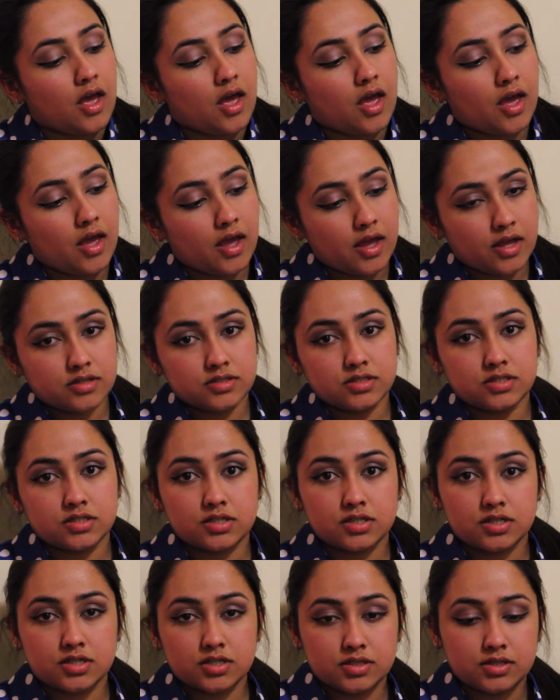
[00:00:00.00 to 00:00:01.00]
and
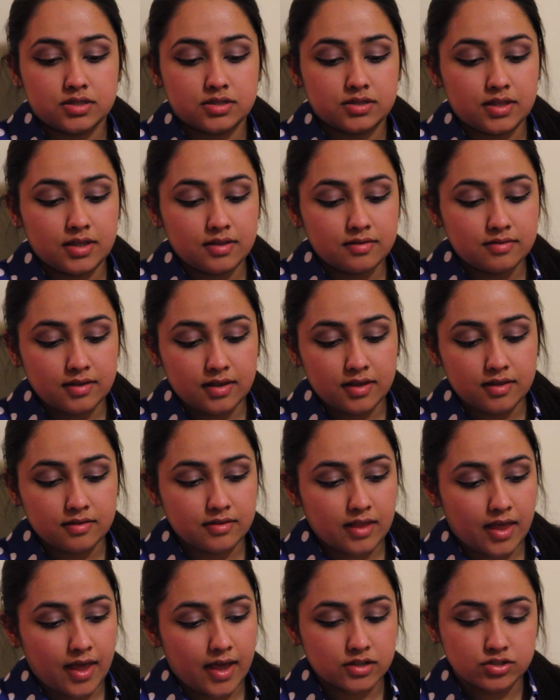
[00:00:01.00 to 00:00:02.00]
this is
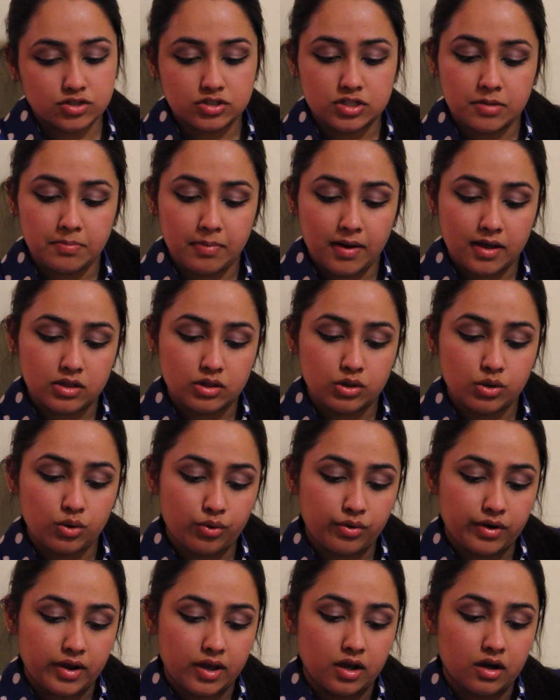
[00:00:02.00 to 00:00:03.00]
actually by
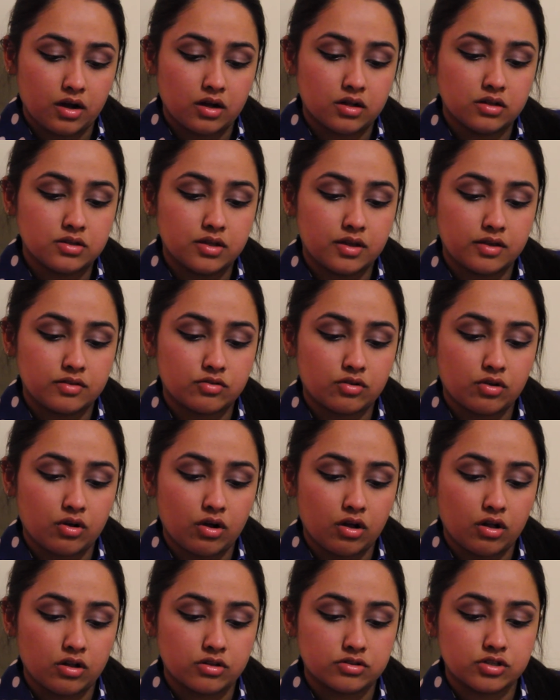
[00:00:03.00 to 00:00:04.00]
L'Oreal. It's
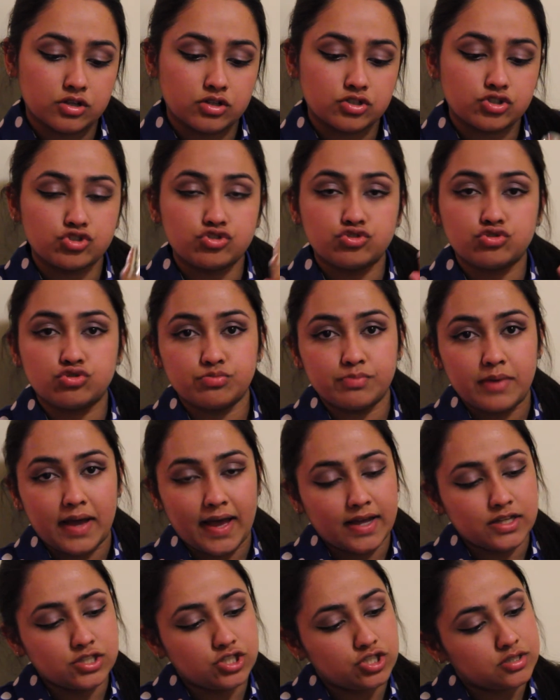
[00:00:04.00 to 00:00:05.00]
called True
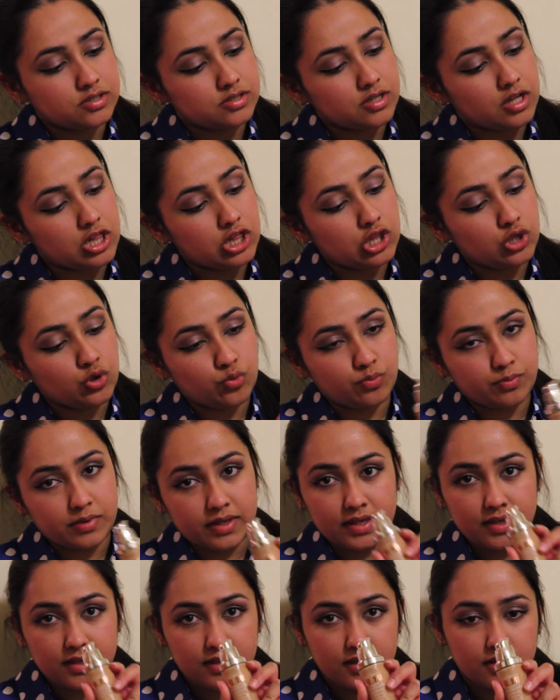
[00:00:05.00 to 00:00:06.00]
Match
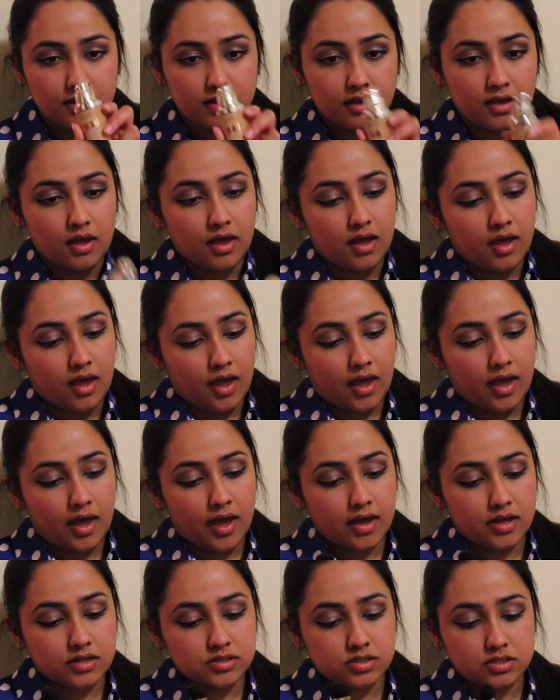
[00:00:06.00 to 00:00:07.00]
LUMI,
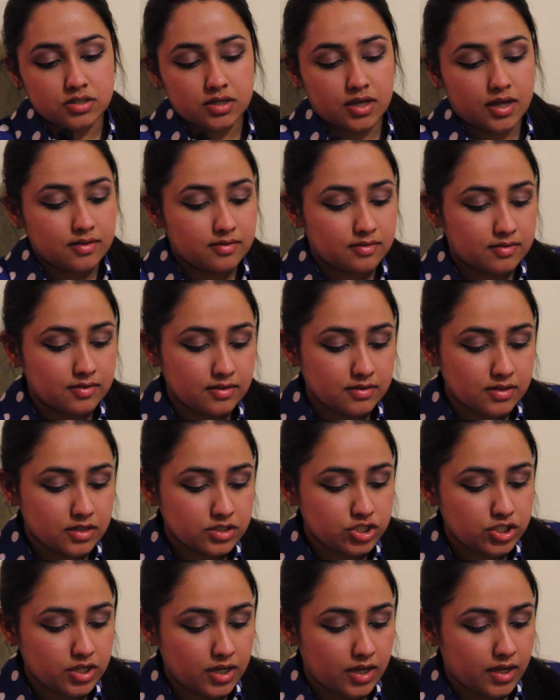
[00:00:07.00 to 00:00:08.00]
and it's in the
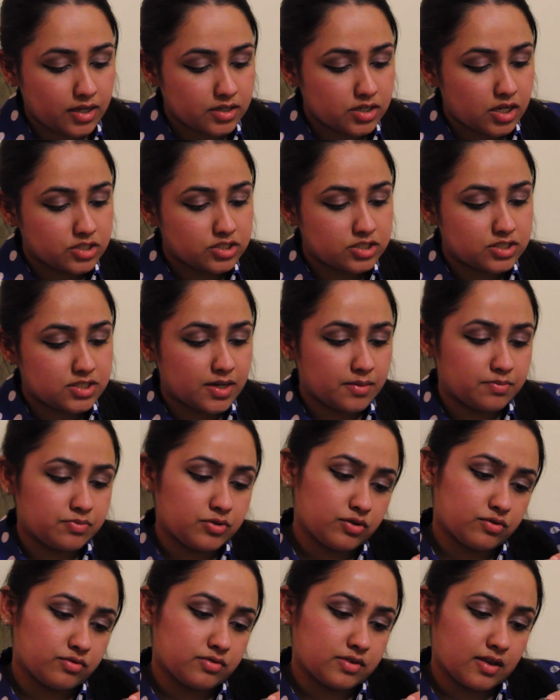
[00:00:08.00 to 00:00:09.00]
shade
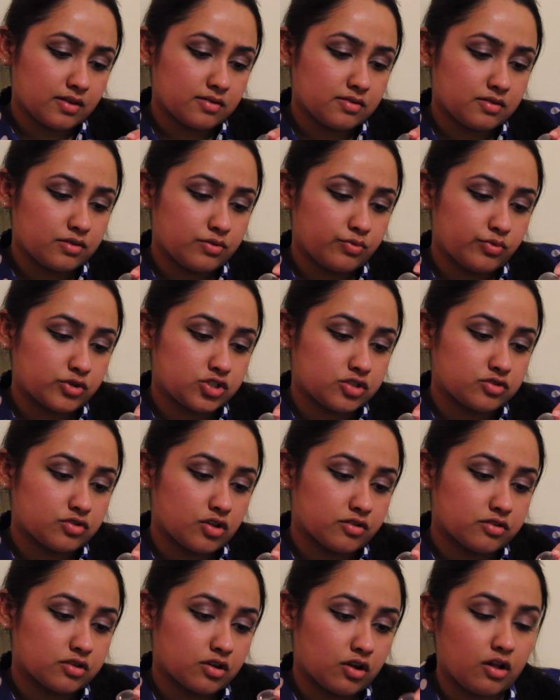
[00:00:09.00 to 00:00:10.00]
W6, which is
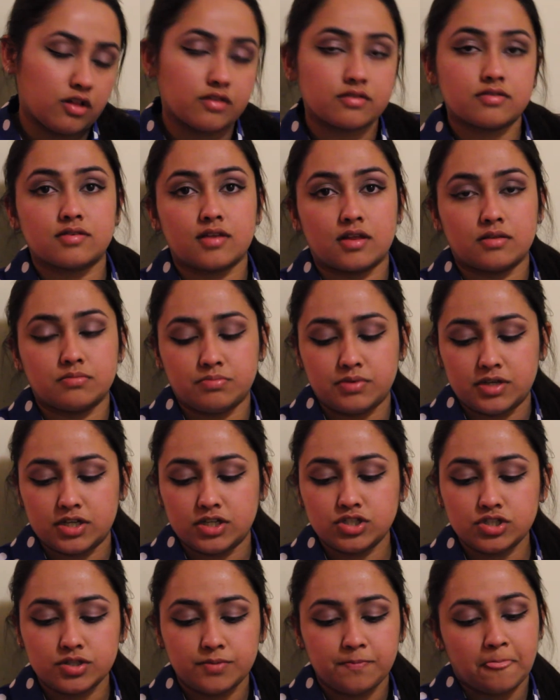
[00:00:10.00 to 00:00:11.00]
also called Sun
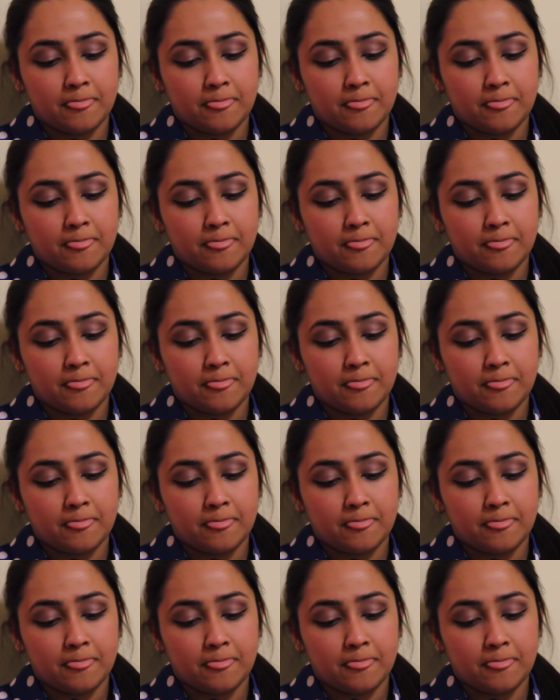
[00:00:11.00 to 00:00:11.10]
Beige.